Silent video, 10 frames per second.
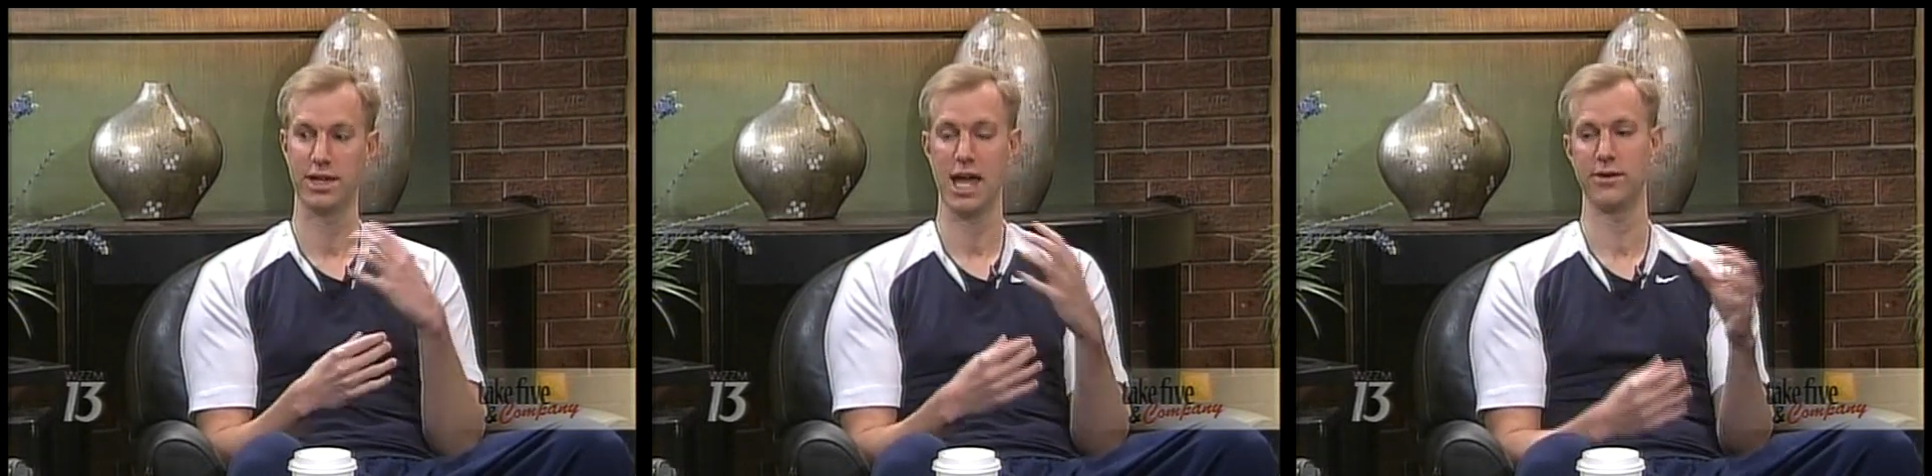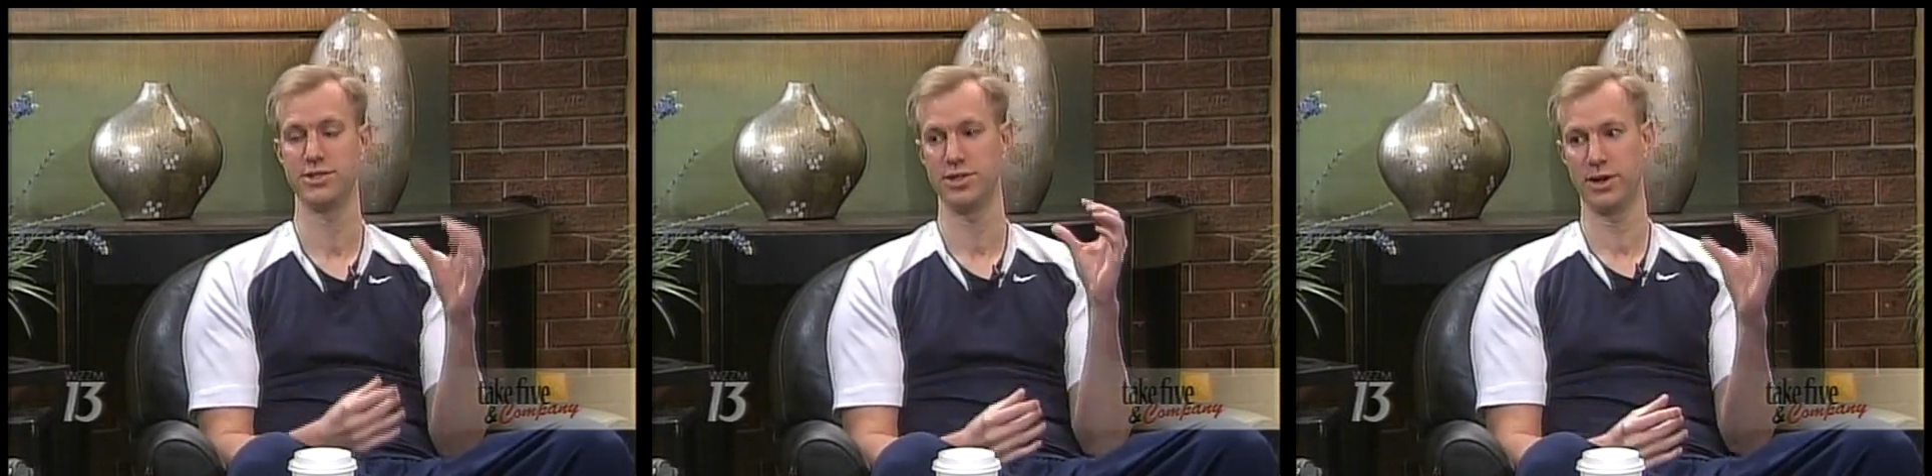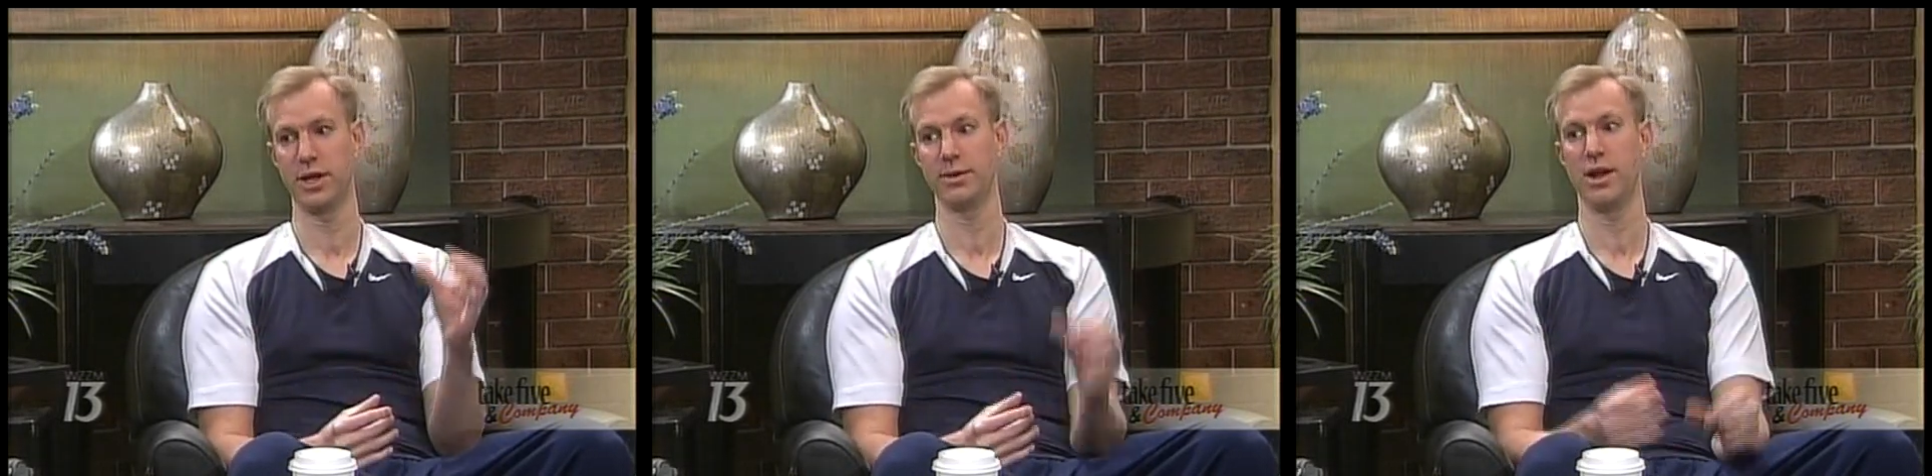calories
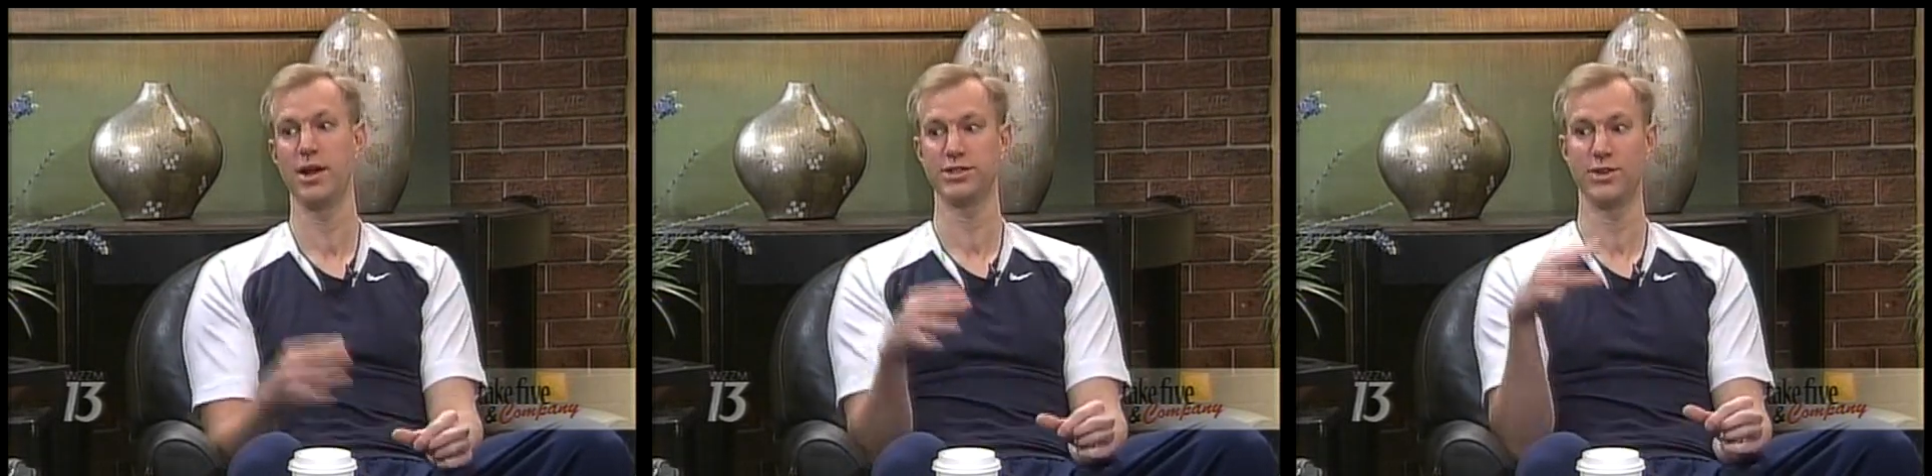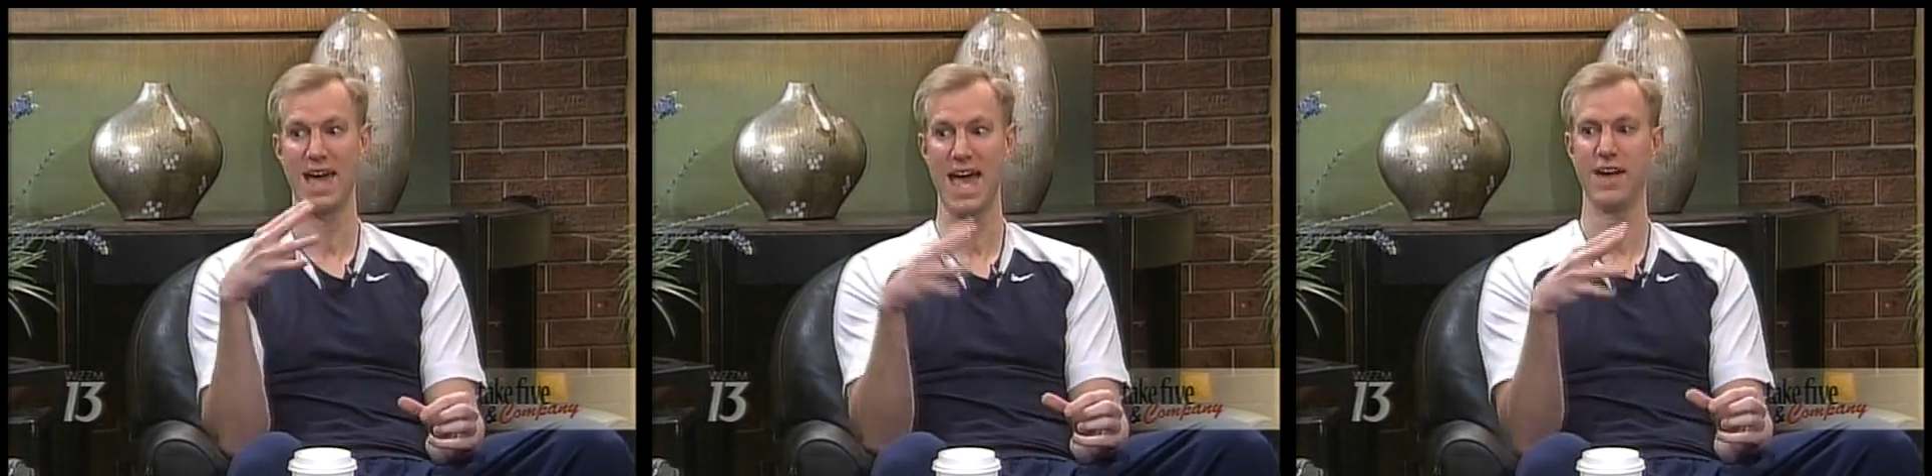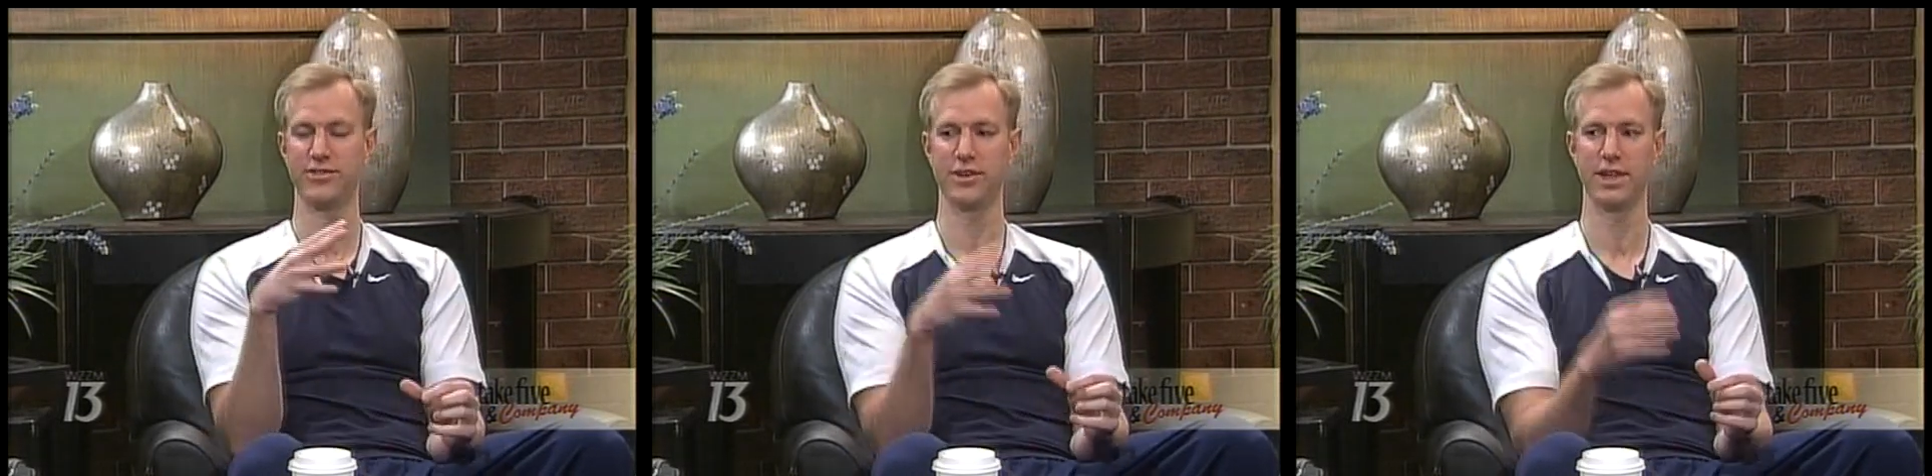during and also after